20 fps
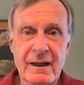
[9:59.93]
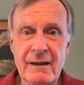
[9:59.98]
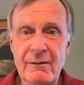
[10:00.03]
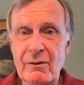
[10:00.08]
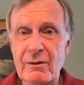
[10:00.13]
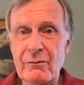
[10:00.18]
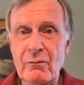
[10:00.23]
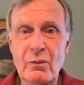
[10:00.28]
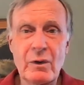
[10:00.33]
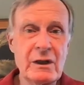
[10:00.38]

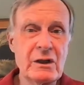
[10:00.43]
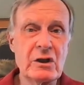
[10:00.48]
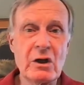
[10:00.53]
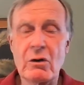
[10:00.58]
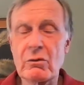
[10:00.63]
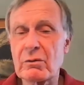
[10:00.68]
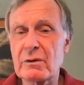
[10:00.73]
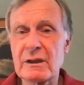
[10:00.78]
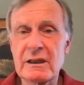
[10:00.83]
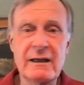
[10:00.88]
we
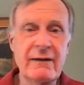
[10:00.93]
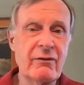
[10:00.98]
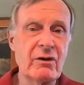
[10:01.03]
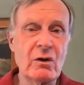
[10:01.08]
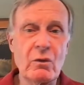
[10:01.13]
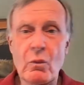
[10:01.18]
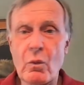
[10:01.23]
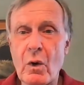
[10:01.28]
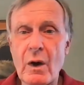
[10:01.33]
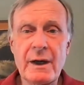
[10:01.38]
don't give it
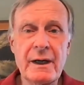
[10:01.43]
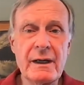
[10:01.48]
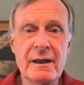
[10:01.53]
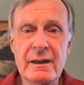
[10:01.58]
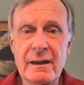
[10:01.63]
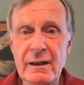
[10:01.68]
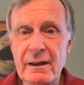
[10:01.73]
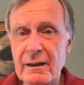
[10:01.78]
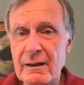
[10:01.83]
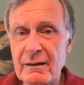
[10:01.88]

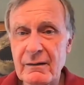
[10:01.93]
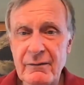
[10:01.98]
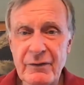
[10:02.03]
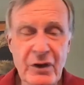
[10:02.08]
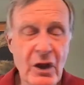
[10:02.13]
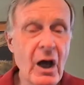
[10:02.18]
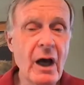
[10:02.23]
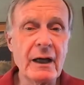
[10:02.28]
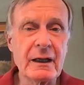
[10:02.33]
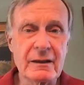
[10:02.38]
one
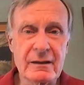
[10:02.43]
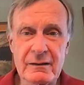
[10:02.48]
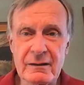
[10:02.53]
thought.